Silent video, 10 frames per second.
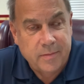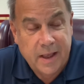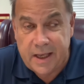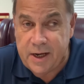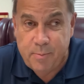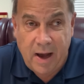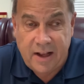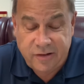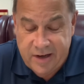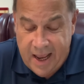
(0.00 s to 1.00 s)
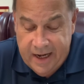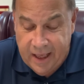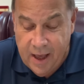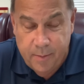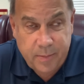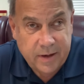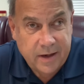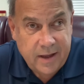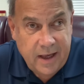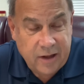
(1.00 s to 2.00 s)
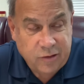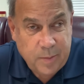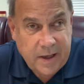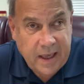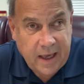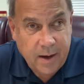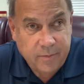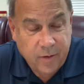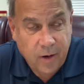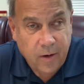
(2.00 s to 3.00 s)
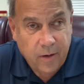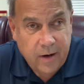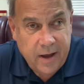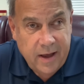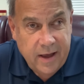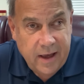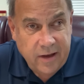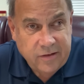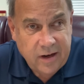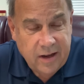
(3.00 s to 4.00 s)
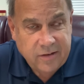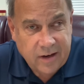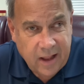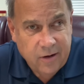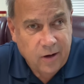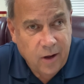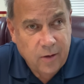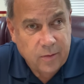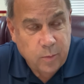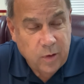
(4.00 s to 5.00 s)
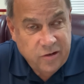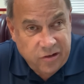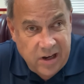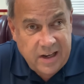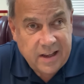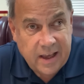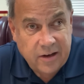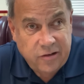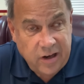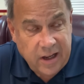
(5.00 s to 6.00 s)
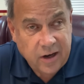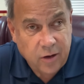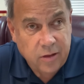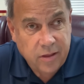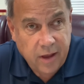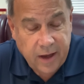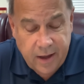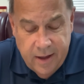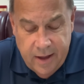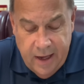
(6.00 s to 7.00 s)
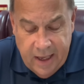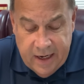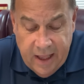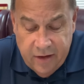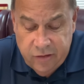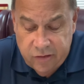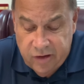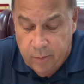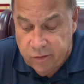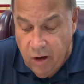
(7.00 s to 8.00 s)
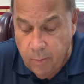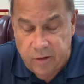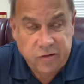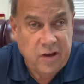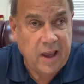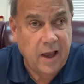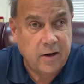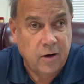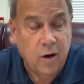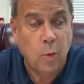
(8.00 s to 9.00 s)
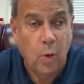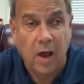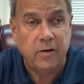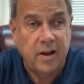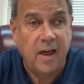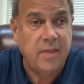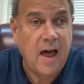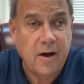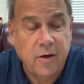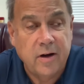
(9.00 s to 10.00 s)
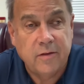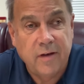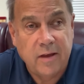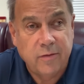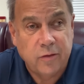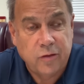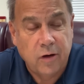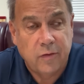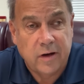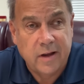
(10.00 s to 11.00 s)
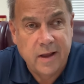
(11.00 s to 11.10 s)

He didn't mind standing up and speaking up for her. He said, listen, let her alone. What she did a good thing. And in essence, he was almost saying unto her, well done, thou good and faithful servant.